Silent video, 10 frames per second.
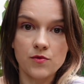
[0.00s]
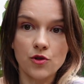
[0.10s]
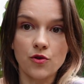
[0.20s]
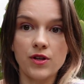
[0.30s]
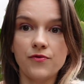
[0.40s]

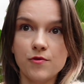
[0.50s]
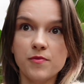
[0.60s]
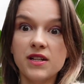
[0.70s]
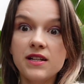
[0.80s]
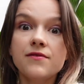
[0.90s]
So if you
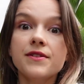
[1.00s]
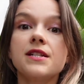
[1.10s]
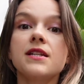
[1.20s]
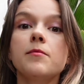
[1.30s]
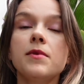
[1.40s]
believe in
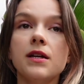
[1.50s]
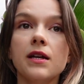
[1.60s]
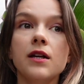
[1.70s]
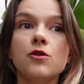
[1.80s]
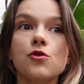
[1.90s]

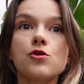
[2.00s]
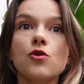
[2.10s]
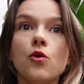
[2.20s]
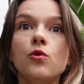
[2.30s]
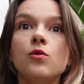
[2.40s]
something and your
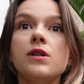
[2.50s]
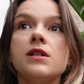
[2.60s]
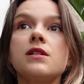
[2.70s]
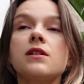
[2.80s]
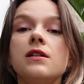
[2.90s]
soul
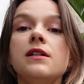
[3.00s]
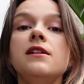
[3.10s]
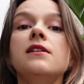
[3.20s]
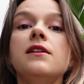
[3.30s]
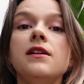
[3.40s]
is
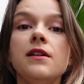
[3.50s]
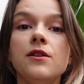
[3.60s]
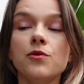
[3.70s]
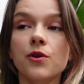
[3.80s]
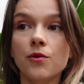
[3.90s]

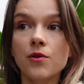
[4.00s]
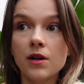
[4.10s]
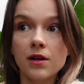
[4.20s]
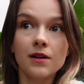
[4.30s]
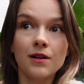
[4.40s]
clearly,
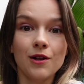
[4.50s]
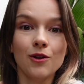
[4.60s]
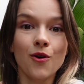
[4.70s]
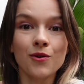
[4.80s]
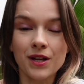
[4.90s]

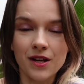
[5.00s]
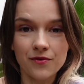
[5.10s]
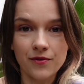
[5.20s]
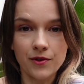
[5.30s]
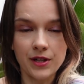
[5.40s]
longing
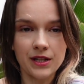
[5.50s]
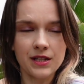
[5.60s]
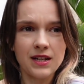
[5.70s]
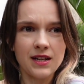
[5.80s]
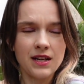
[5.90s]
for it,